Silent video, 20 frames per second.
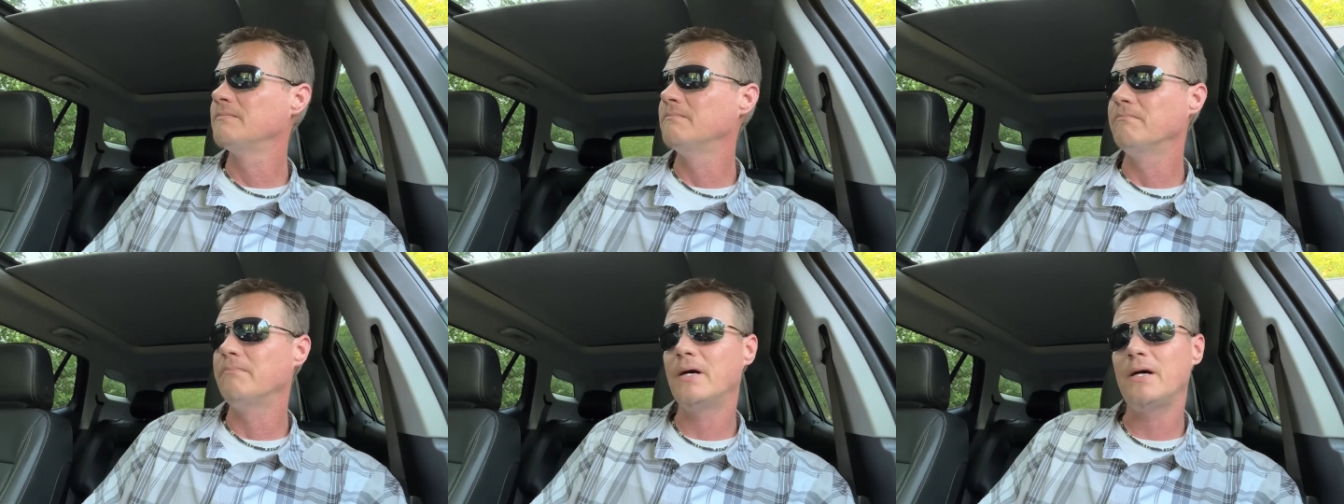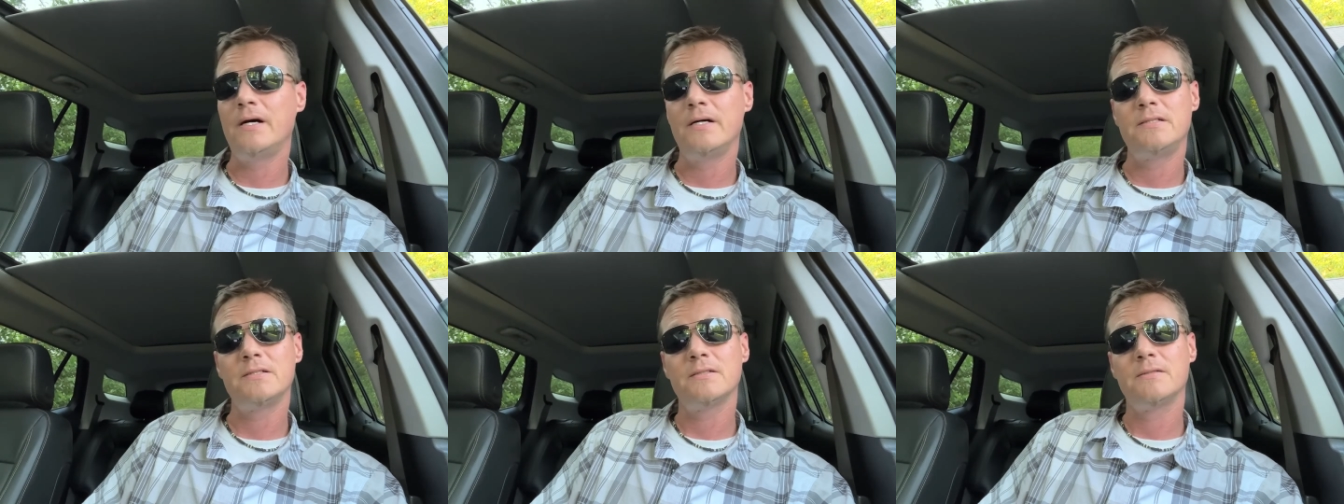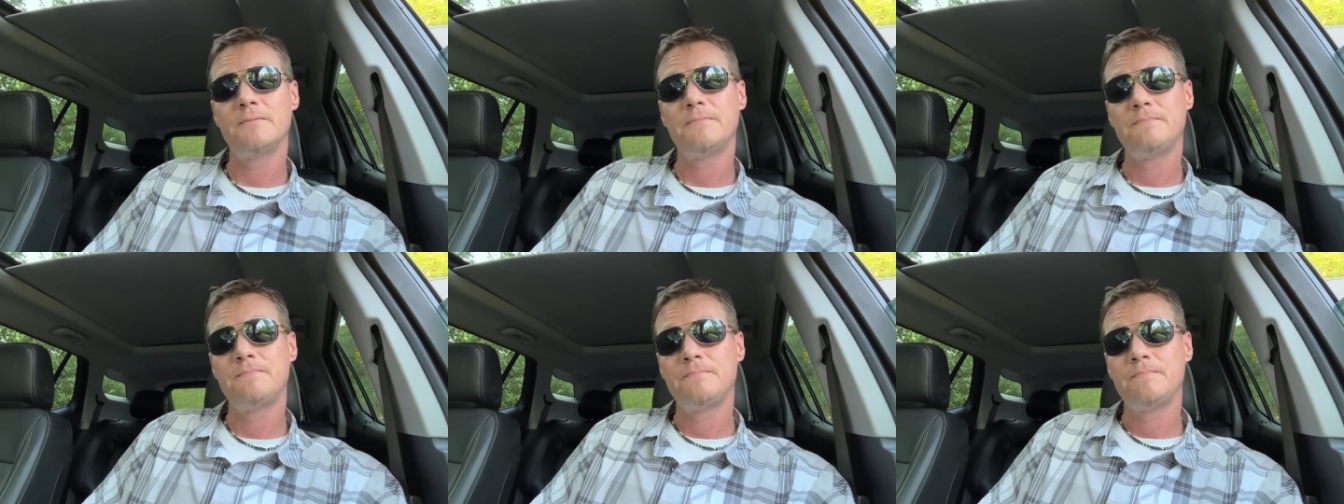But
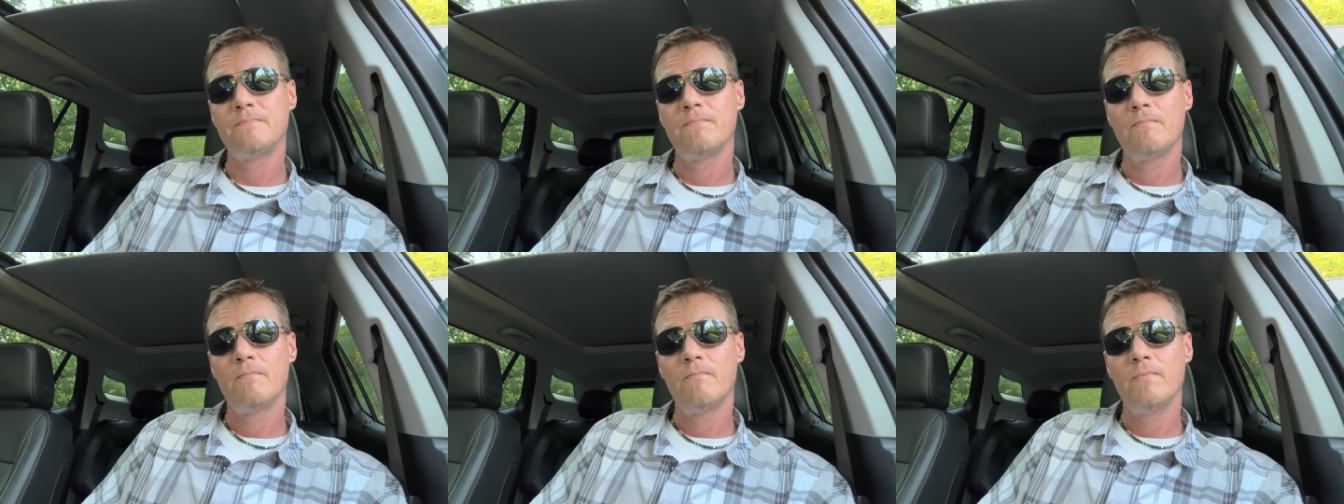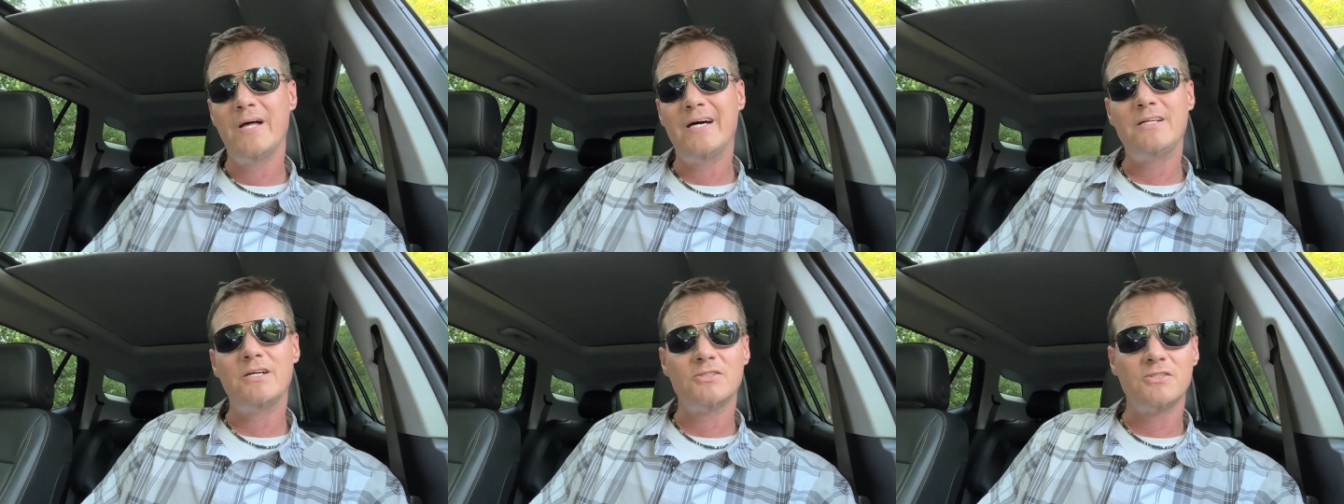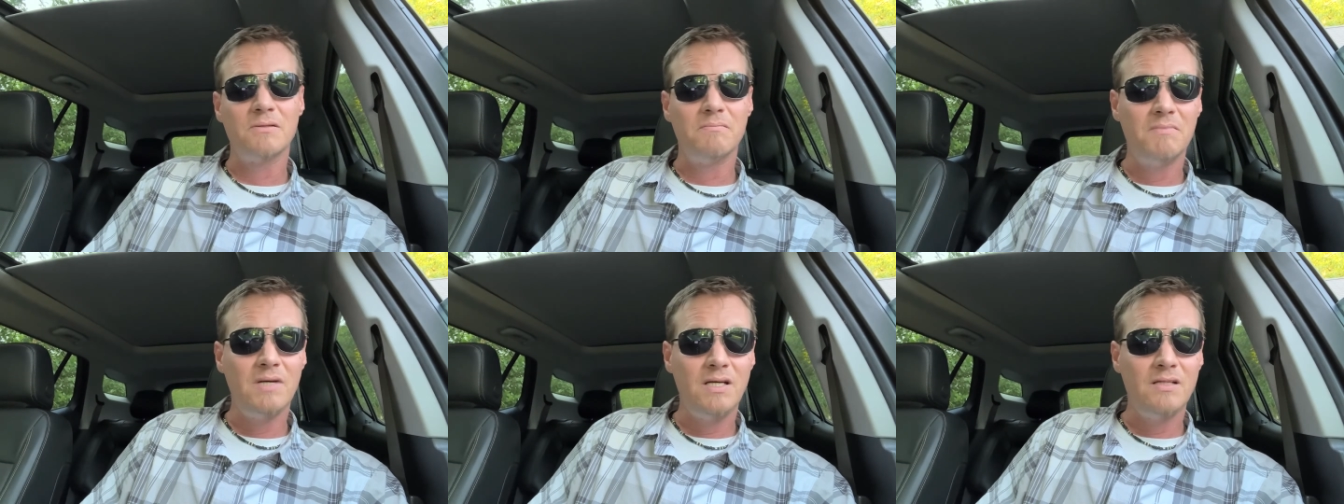that
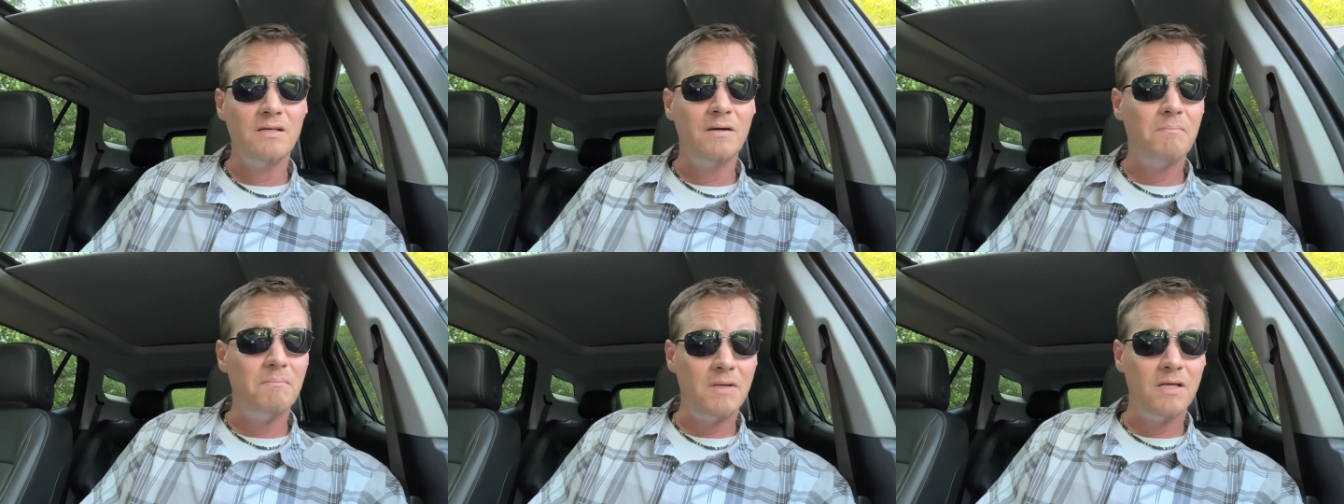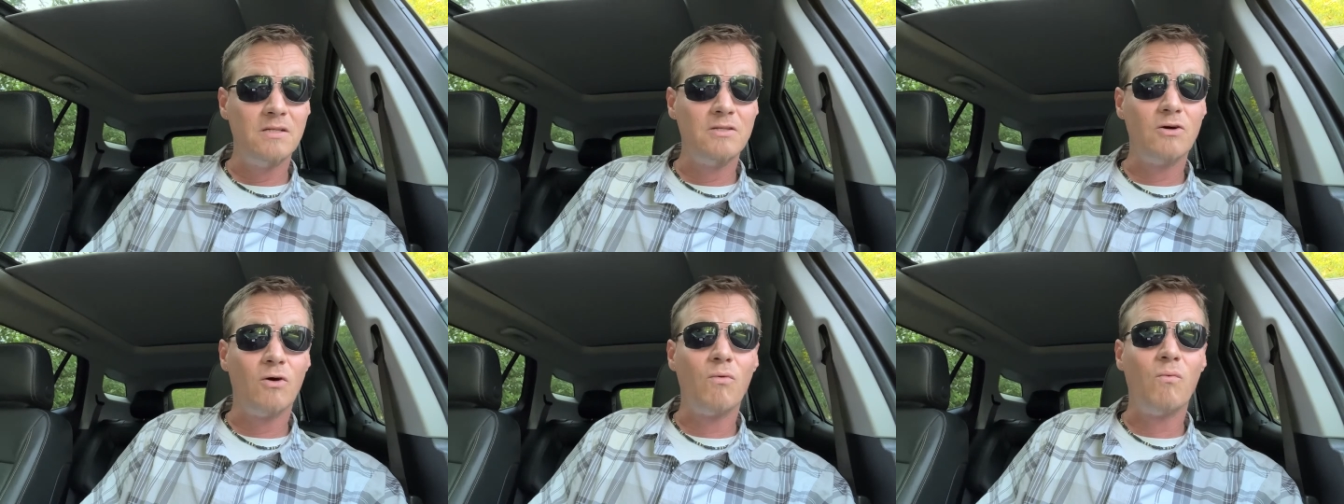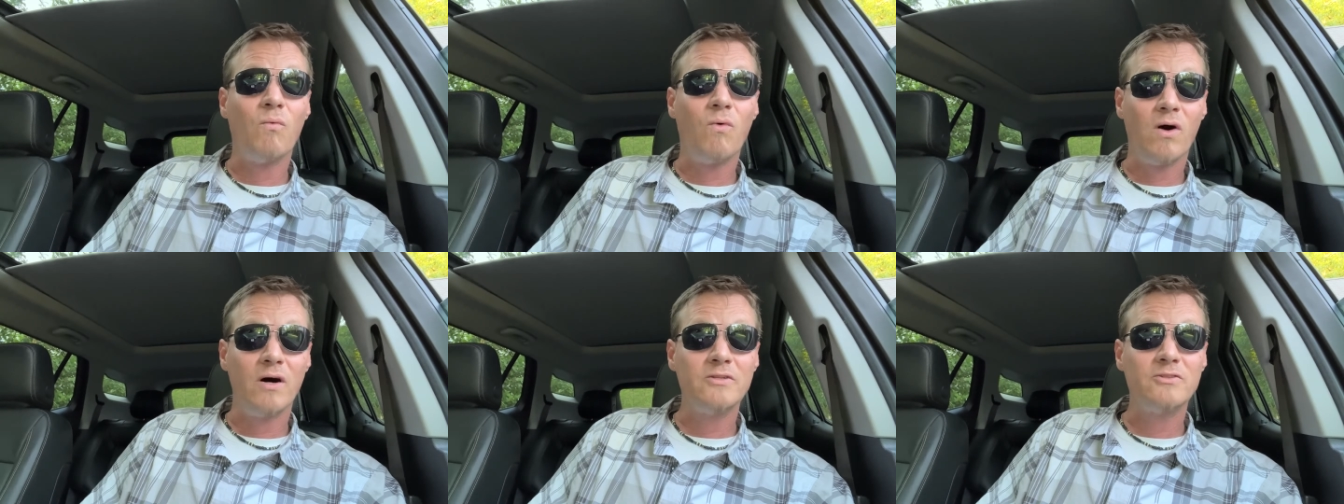doesn't mean that men don't
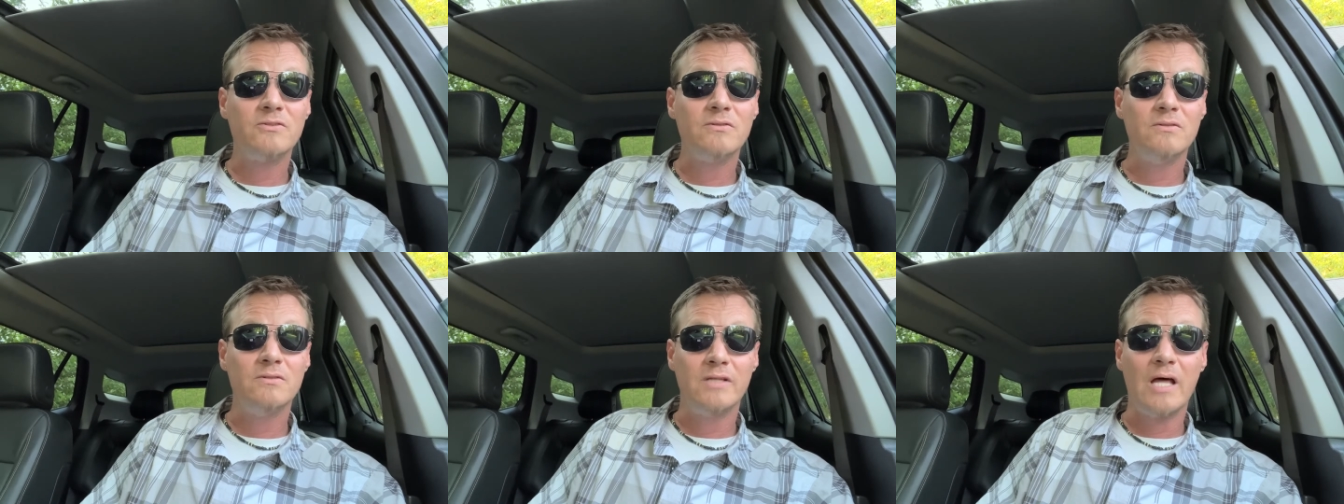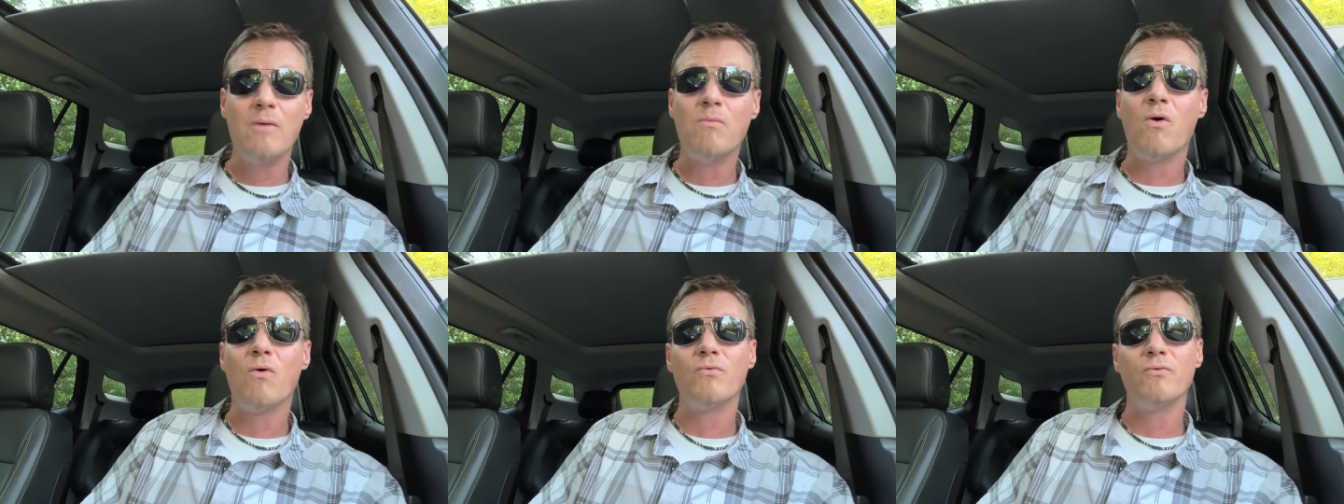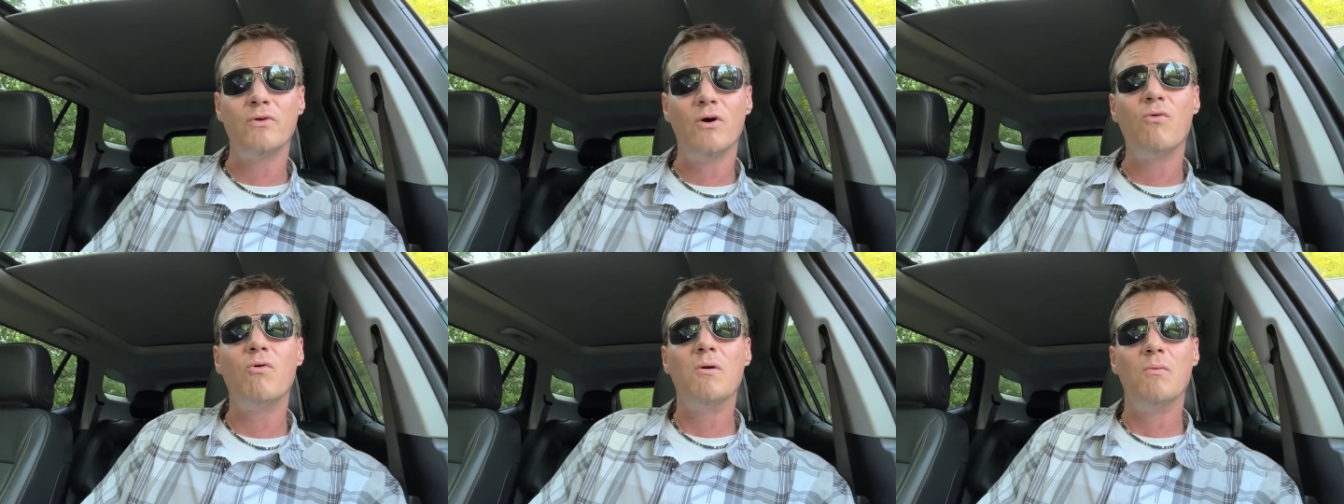want, they won't
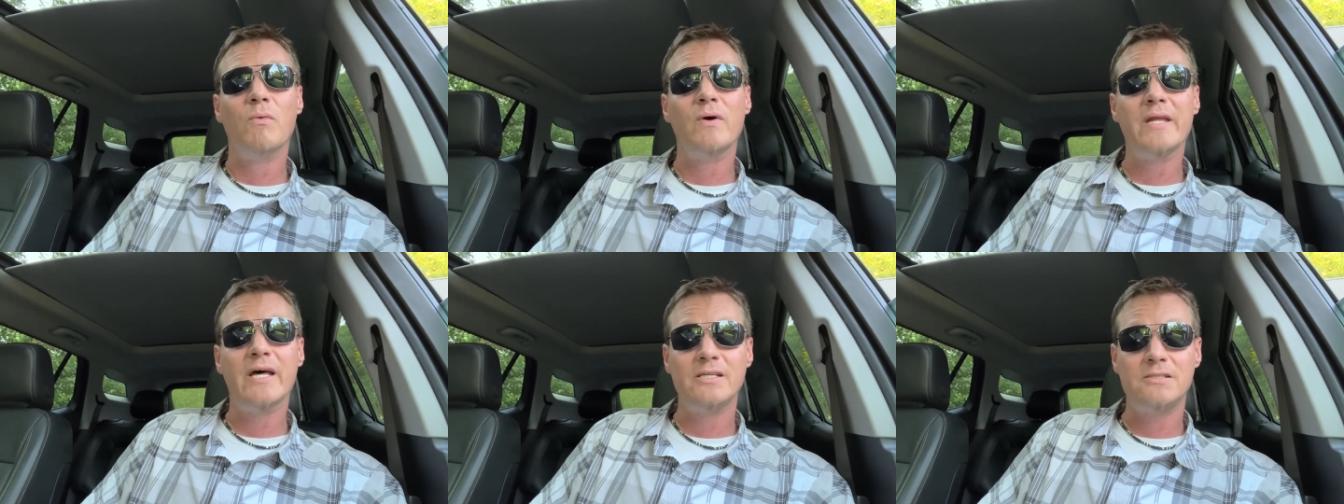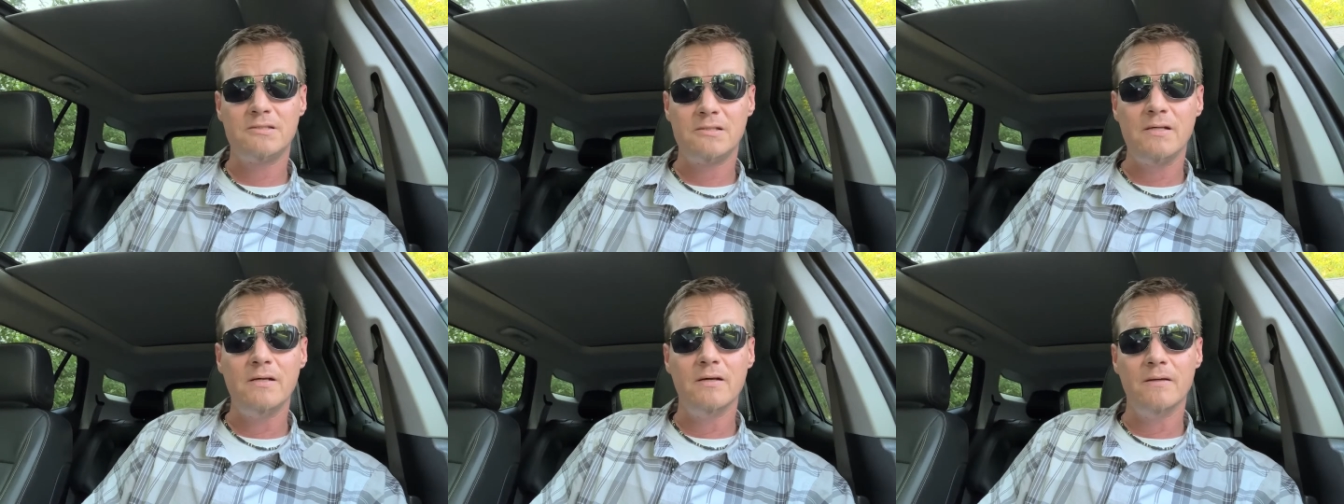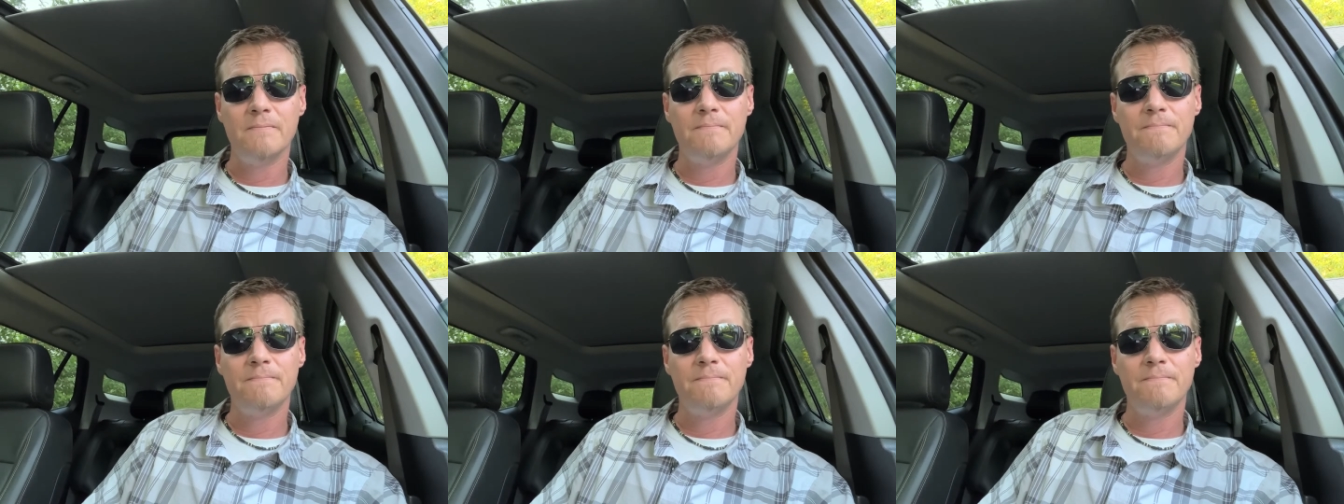know it when they see it.